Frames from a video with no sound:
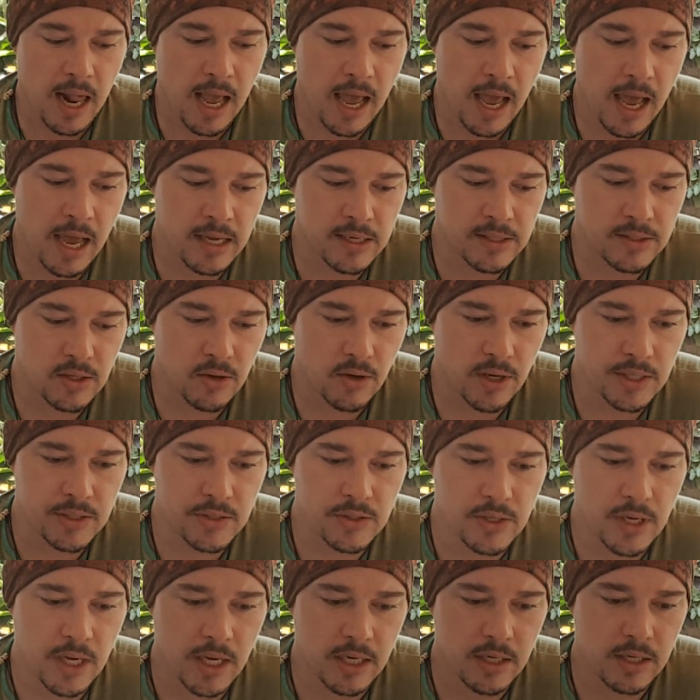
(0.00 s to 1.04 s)
As I
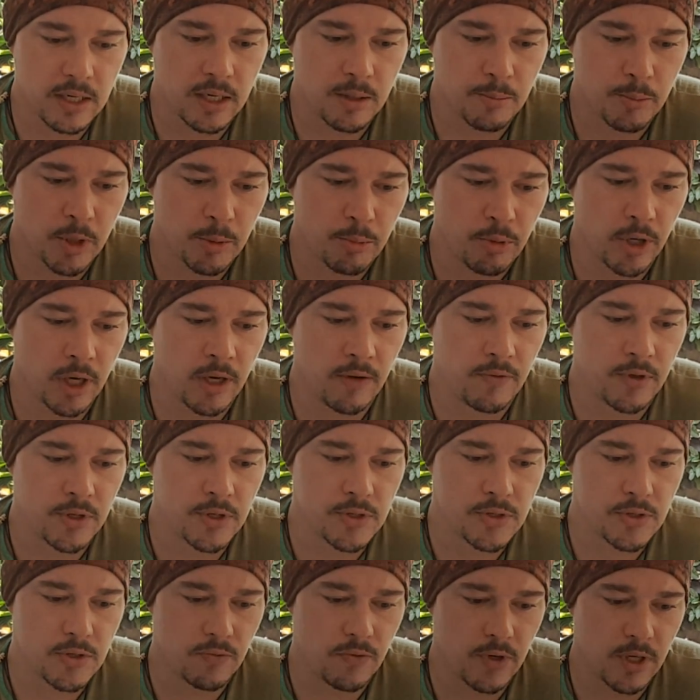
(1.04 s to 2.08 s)
said in my
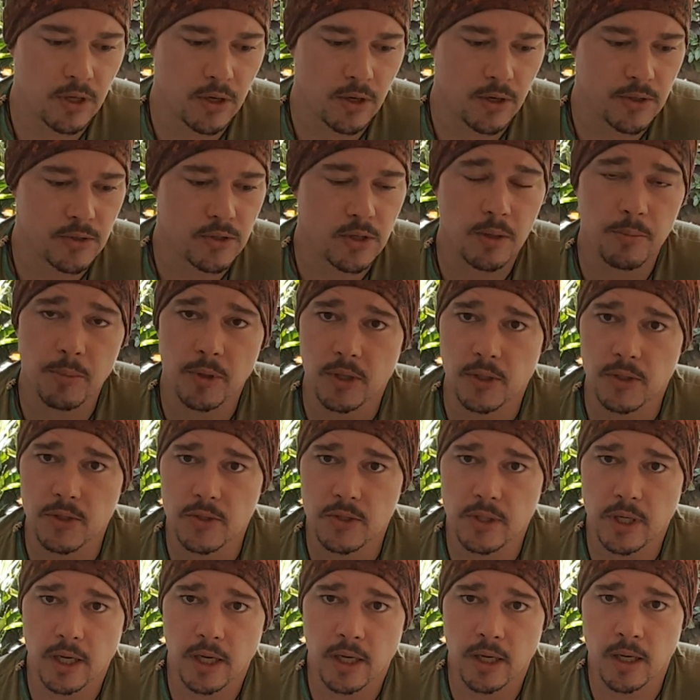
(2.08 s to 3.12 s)
previous videos, I'm going to
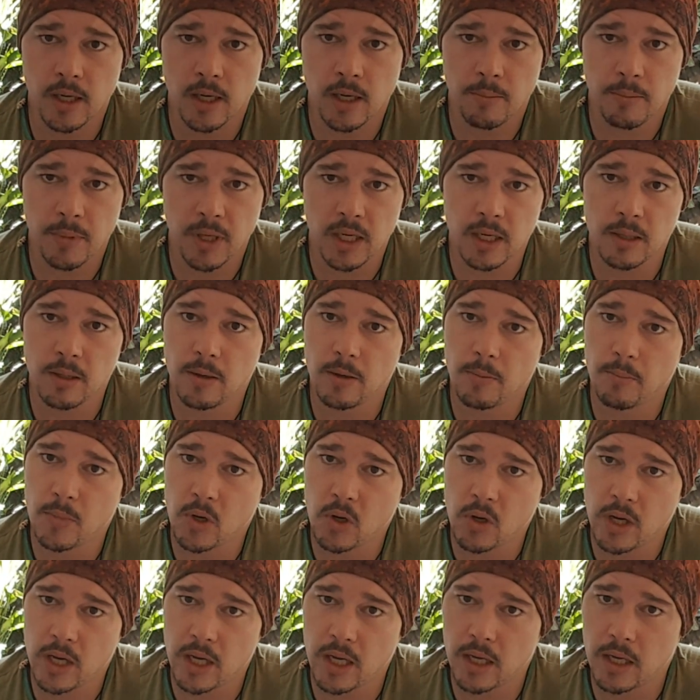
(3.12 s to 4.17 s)
stay in Ahmed.
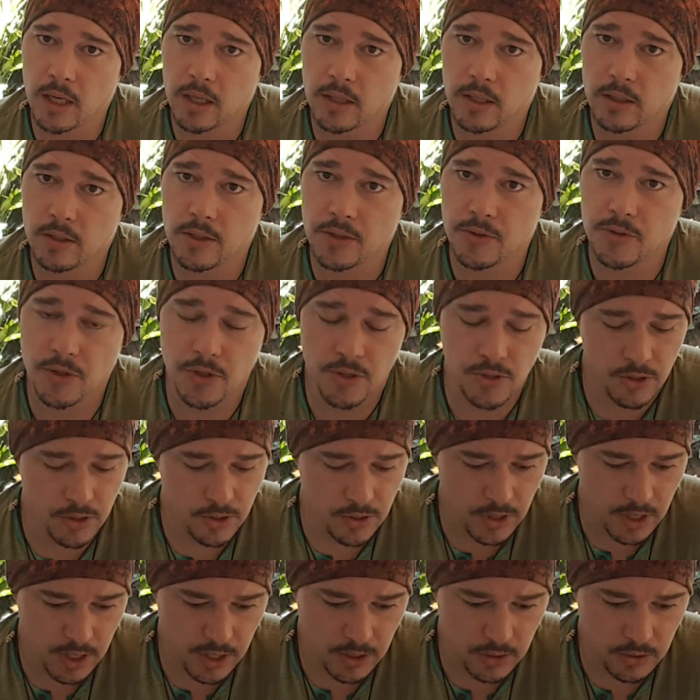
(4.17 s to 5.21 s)
My
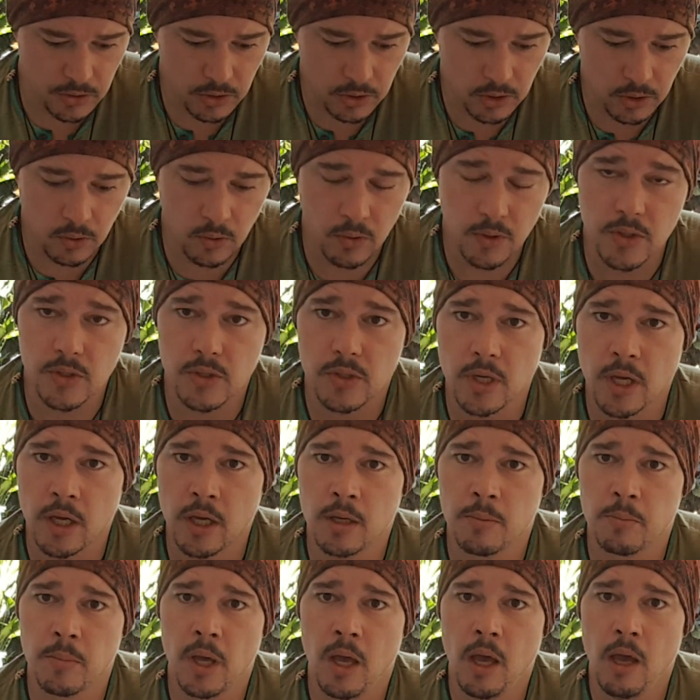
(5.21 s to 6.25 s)
decision is still the
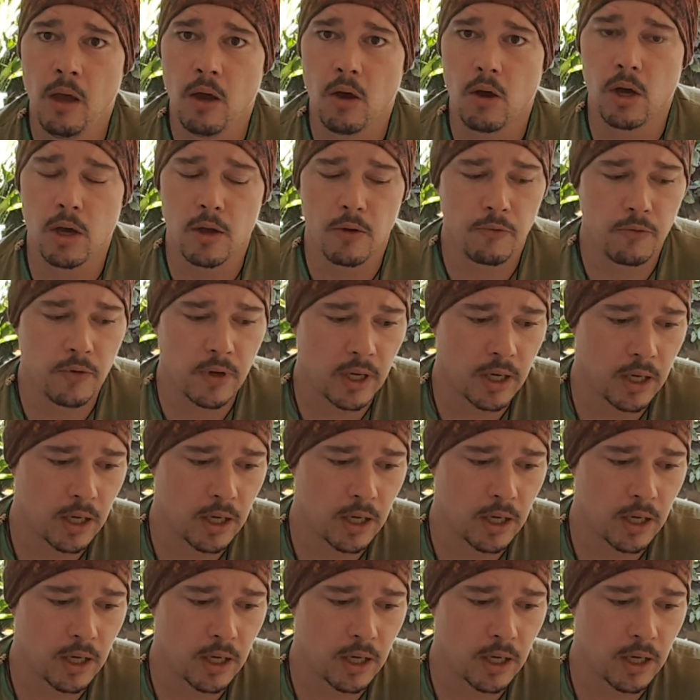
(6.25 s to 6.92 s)
same. I've